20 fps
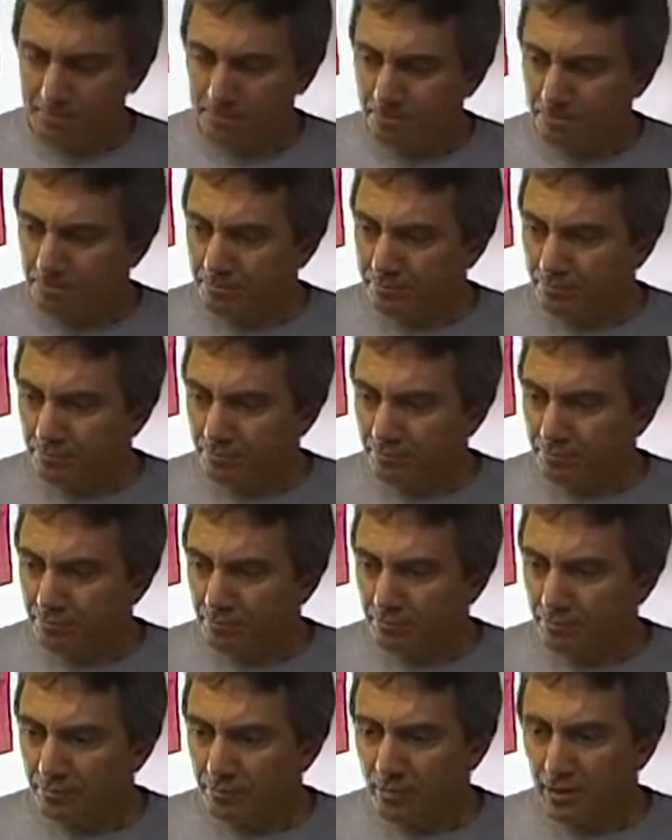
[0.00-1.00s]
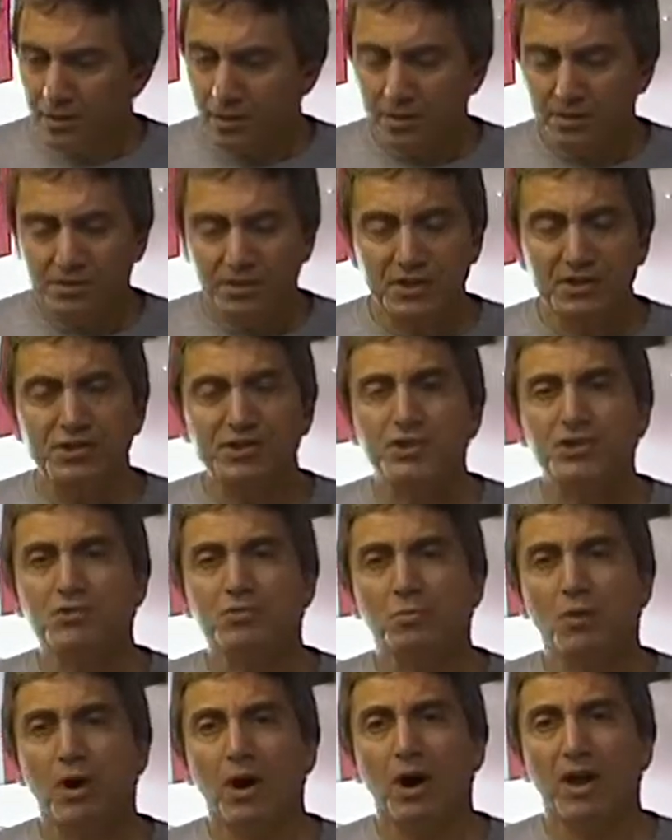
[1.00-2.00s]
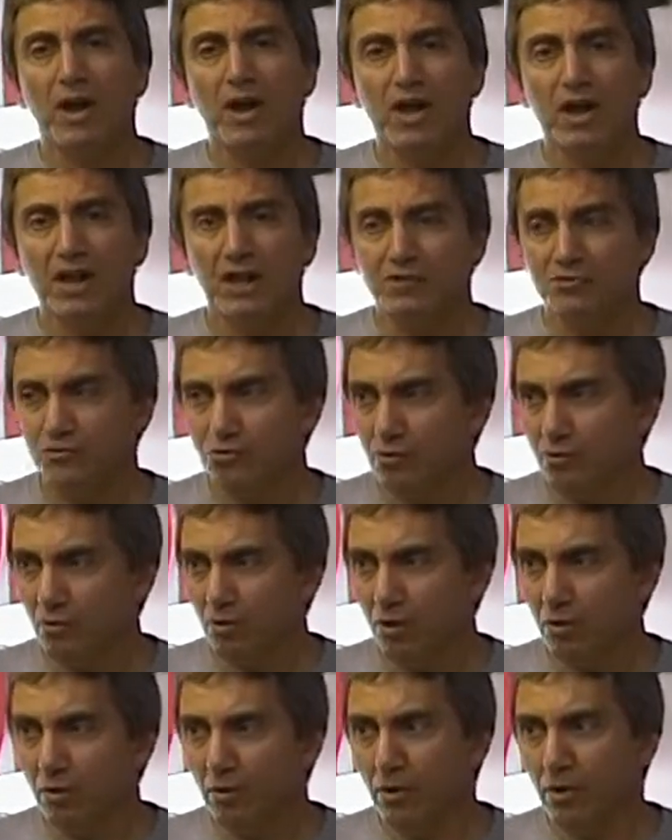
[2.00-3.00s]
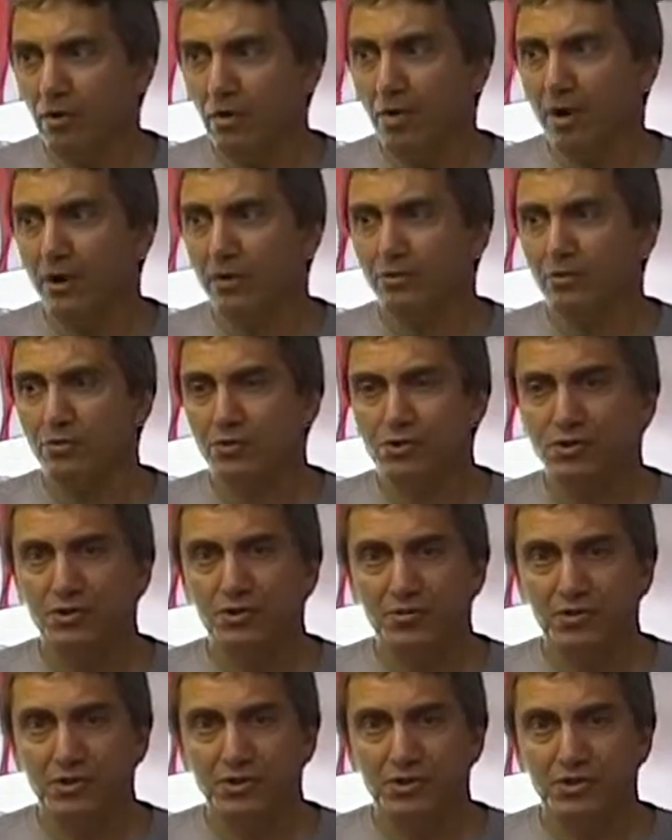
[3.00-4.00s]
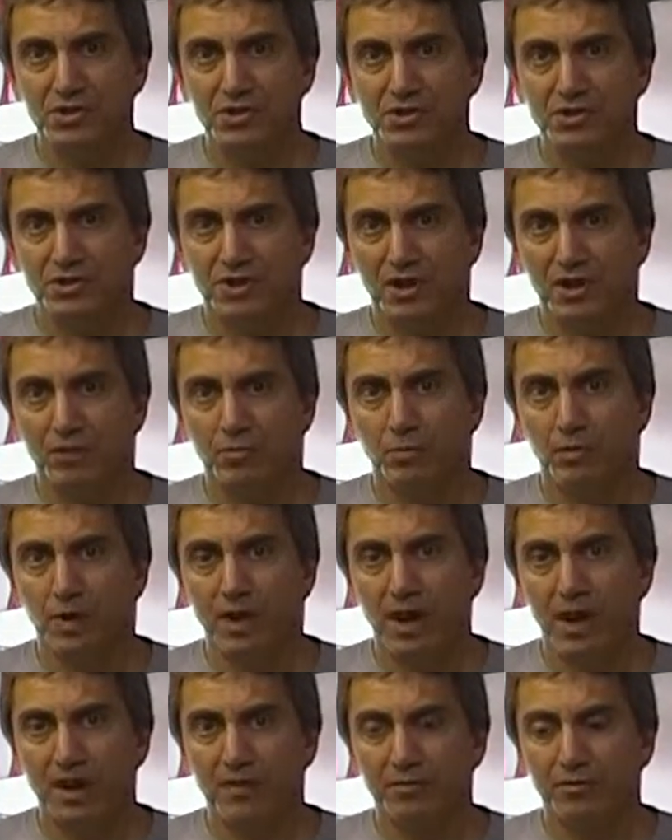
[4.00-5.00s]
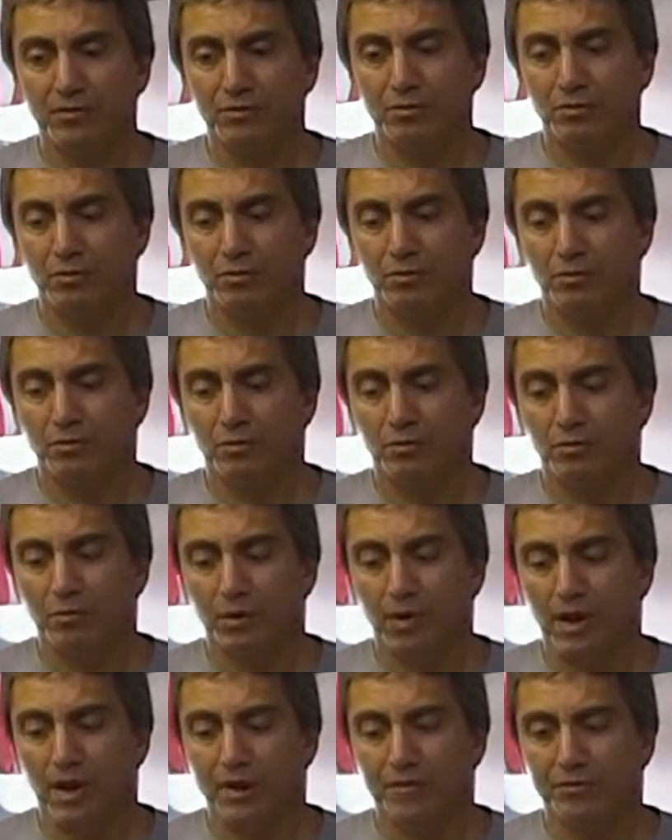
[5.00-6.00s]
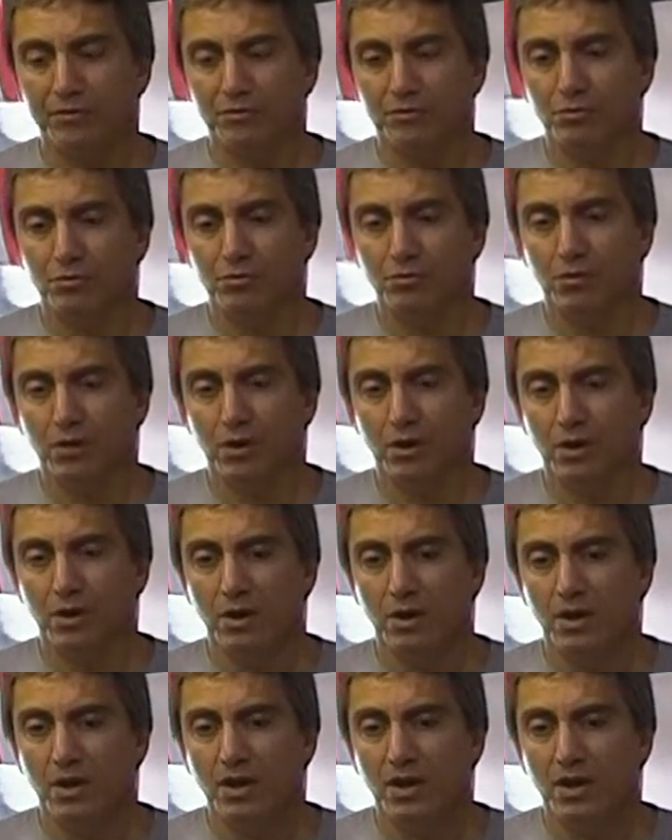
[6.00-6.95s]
they let you go this is why andrew cuomo and chris christie said we have to we have to uh,